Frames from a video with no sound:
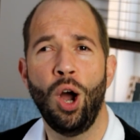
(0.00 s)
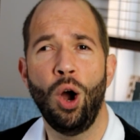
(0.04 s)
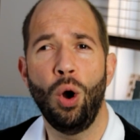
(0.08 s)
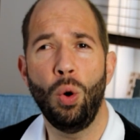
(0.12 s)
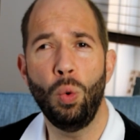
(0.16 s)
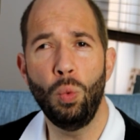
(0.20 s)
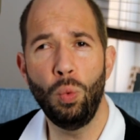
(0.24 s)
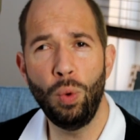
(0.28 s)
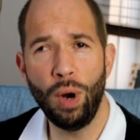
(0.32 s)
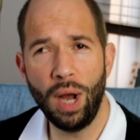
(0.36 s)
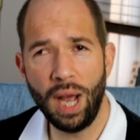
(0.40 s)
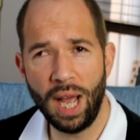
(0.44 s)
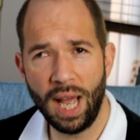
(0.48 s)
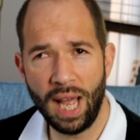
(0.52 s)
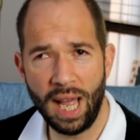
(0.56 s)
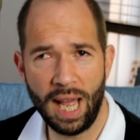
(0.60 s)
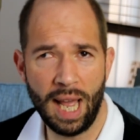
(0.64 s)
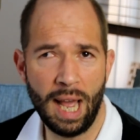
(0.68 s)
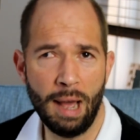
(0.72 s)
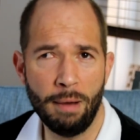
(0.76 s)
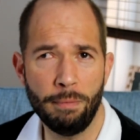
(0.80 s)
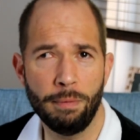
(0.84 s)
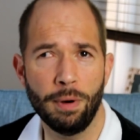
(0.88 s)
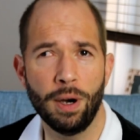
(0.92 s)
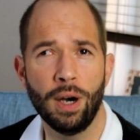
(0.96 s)

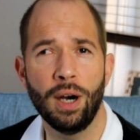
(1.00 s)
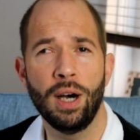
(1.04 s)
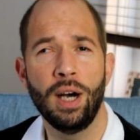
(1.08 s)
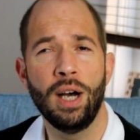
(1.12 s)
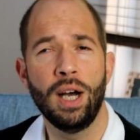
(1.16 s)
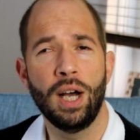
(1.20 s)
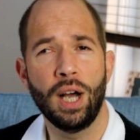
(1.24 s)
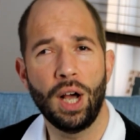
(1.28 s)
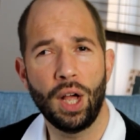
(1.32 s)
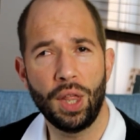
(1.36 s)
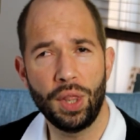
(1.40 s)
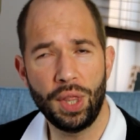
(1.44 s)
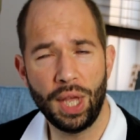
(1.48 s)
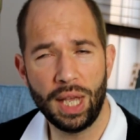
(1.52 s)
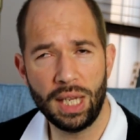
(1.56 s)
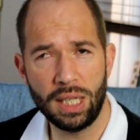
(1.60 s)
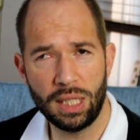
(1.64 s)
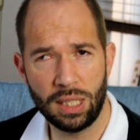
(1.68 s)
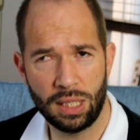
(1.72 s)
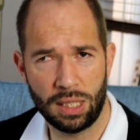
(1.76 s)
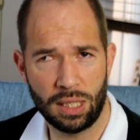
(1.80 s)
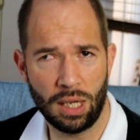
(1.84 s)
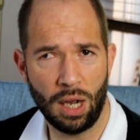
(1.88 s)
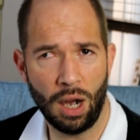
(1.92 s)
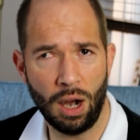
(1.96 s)
wherever they
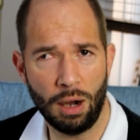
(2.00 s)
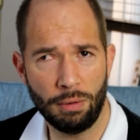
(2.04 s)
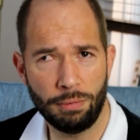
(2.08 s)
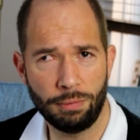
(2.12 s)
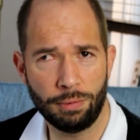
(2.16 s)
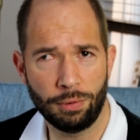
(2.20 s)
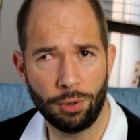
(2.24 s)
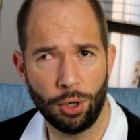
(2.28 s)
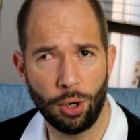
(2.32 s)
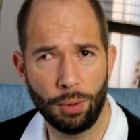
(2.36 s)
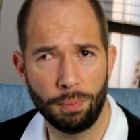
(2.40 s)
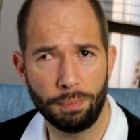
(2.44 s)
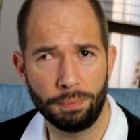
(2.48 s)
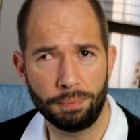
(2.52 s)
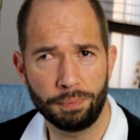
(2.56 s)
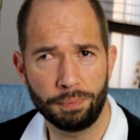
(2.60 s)
start from.